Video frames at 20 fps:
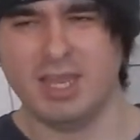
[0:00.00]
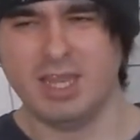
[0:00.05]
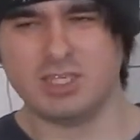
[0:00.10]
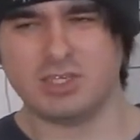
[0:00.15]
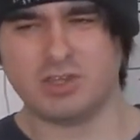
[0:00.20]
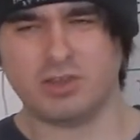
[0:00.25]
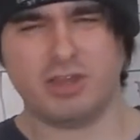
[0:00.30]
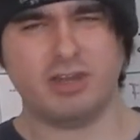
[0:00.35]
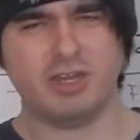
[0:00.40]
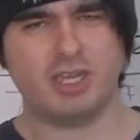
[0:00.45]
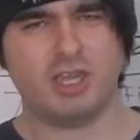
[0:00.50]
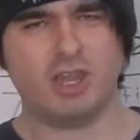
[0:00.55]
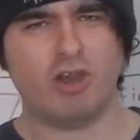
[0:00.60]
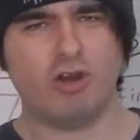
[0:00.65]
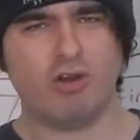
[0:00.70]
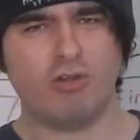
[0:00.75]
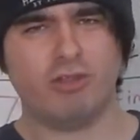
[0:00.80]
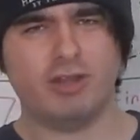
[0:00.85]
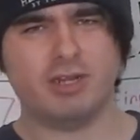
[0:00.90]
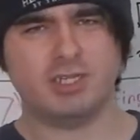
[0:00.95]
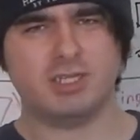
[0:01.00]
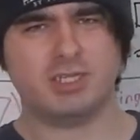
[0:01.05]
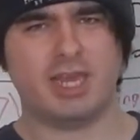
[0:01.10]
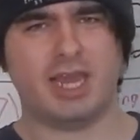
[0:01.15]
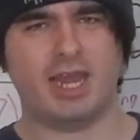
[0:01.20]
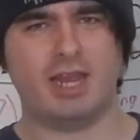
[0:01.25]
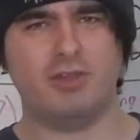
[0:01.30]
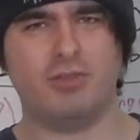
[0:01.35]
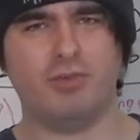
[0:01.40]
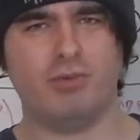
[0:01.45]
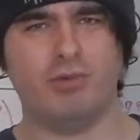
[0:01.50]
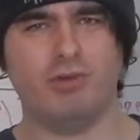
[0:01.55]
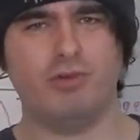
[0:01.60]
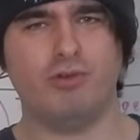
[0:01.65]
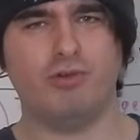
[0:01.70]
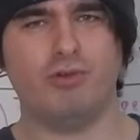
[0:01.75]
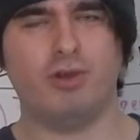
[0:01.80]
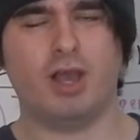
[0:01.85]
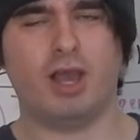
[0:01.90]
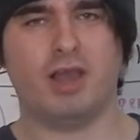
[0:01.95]
So there you go. There's 10
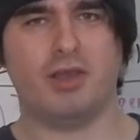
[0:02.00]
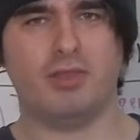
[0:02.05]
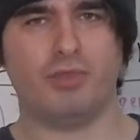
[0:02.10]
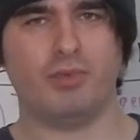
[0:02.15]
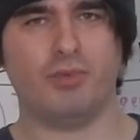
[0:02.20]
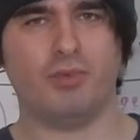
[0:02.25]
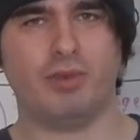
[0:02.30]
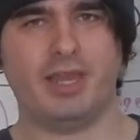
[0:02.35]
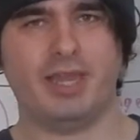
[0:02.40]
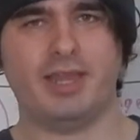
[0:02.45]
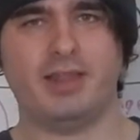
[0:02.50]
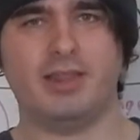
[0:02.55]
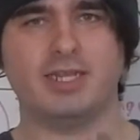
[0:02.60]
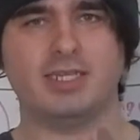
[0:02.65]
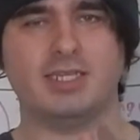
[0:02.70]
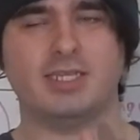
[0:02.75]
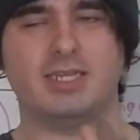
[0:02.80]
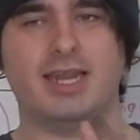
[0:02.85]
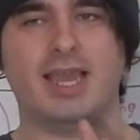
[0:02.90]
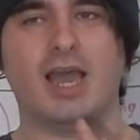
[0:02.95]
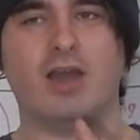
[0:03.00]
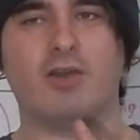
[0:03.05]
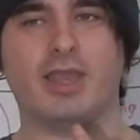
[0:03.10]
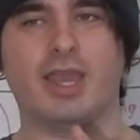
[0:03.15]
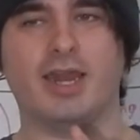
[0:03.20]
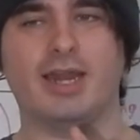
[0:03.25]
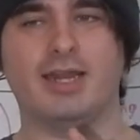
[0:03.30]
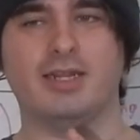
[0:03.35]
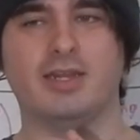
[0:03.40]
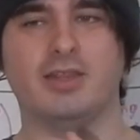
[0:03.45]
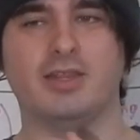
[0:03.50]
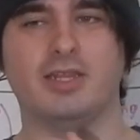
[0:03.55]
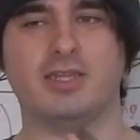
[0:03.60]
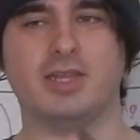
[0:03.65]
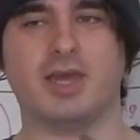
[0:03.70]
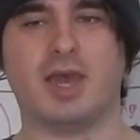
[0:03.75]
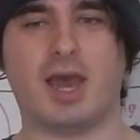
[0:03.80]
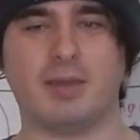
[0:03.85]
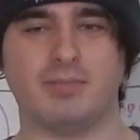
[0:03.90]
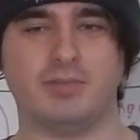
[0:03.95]
through 3. Let's now get into the
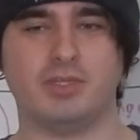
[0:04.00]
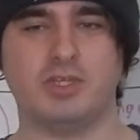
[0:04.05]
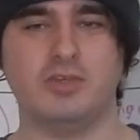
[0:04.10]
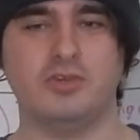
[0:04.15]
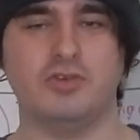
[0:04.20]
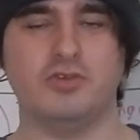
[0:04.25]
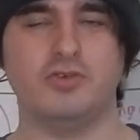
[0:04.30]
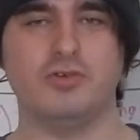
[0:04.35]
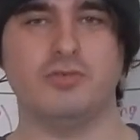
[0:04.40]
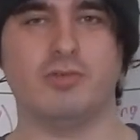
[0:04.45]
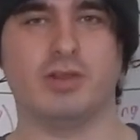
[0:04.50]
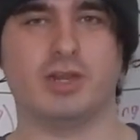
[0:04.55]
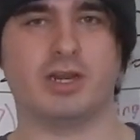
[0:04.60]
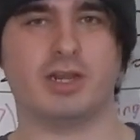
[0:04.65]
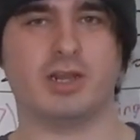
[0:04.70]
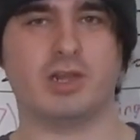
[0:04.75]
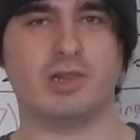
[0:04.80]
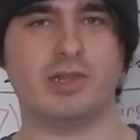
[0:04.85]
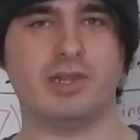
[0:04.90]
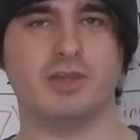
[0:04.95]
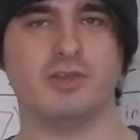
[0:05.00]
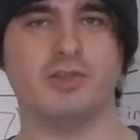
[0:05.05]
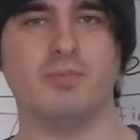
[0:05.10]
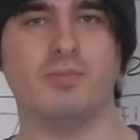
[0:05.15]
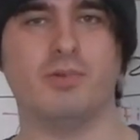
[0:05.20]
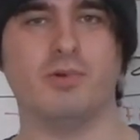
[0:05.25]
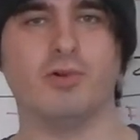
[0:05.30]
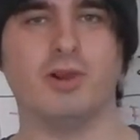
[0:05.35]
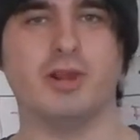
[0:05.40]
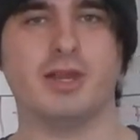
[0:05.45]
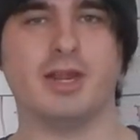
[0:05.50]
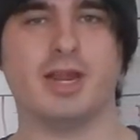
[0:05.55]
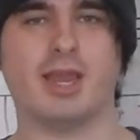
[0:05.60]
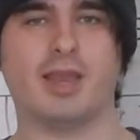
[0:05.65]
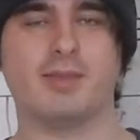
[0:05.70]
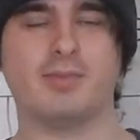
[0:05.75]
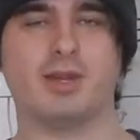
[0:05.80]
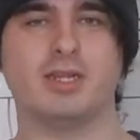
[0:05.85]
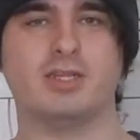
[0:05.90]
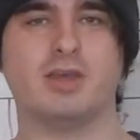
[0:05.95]
top 2. We're going to clear the board, and
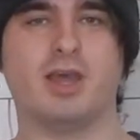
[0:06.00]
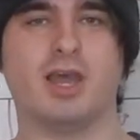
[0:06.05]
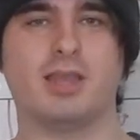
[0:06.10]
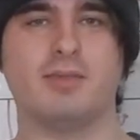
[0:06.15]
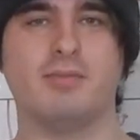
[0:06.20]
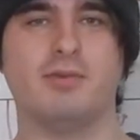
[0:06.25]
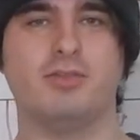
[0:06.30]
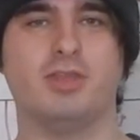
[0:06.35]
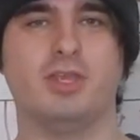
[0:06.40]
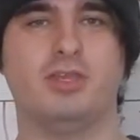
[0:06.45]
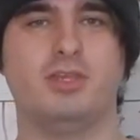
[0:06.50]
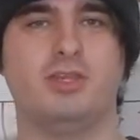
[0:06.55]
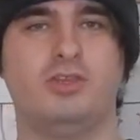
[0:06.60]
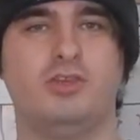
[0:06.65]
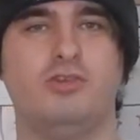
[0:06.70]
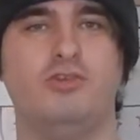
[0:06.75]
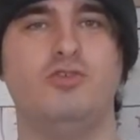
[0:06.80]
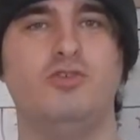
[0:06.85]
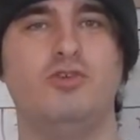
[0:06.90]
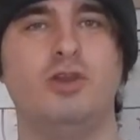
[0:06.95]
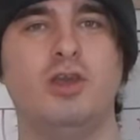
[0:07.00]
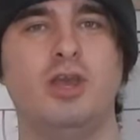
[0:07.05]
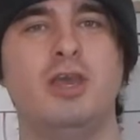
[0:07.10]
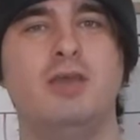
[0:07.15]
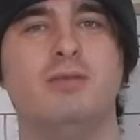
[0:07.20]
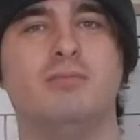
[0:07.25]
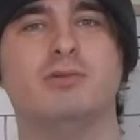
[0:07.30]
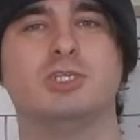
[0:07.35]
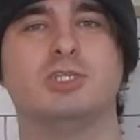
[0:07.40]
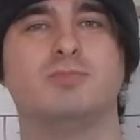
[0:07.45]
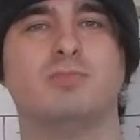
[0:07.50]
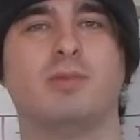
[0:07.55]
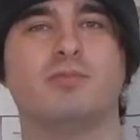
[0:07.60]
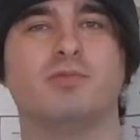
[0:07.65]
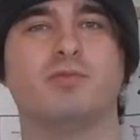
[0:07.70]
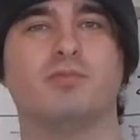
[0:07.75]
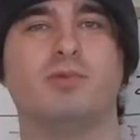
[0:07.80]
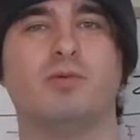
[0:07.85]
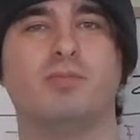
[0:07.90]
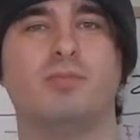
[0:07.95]
I'm going to talk about the 2 most
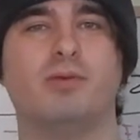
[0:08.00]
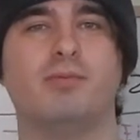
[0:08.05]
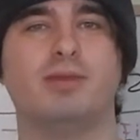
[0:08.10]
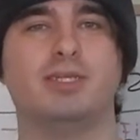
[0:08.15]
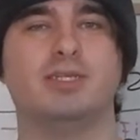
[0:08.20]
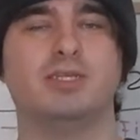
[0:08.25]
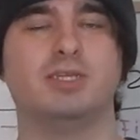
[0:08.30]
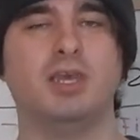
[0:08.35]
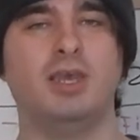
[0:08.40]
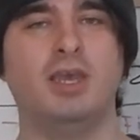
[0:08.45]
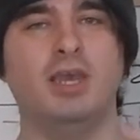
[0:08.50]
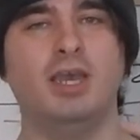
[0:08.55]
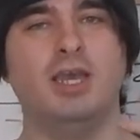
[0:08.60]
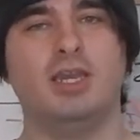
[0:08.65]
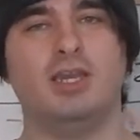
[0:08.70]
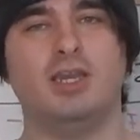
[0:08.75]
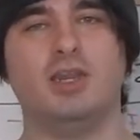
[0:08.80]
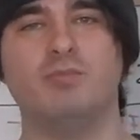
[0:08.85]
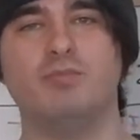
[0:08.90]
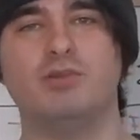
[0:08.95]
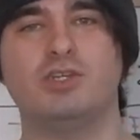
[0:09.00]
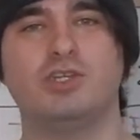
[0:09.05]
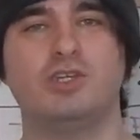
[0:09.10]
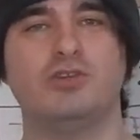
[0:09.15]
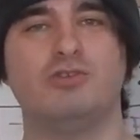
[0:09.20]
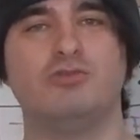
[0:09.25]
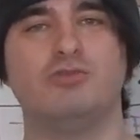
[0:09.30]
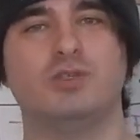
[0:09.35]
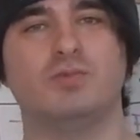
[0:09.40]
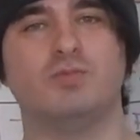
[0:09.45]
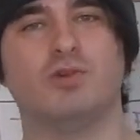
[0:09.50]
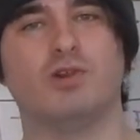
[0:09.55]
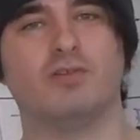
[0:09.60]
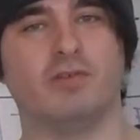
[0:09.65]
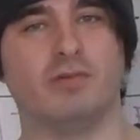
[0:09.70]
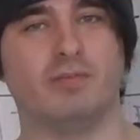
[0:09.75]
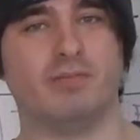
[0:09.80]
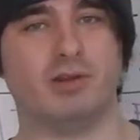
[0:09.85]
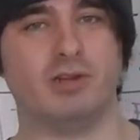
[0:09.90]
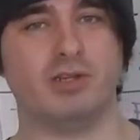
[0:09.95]
memorable moments. Number 2 is more of
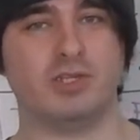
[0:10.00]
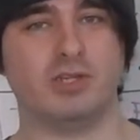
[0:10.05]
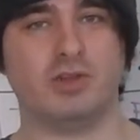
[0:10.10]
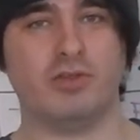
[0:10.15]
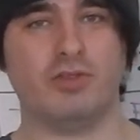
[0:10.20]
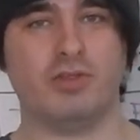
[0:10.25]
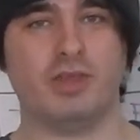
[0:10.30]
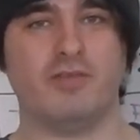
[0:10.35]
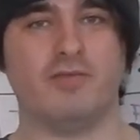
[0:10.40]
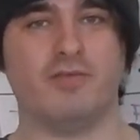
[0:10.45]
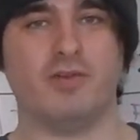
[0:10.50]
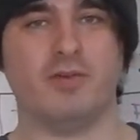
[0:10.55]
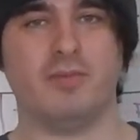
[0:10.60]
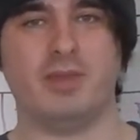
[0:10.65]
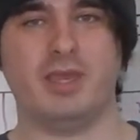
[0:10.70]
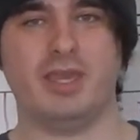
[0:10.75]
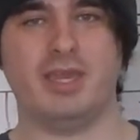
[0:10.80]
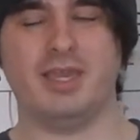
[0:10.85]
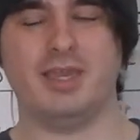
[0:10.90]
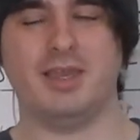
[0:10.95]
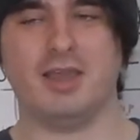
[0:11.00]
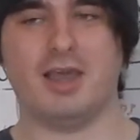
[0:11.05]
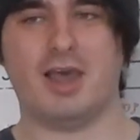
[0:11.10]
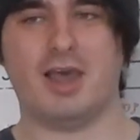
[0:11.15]
a personal thing for me.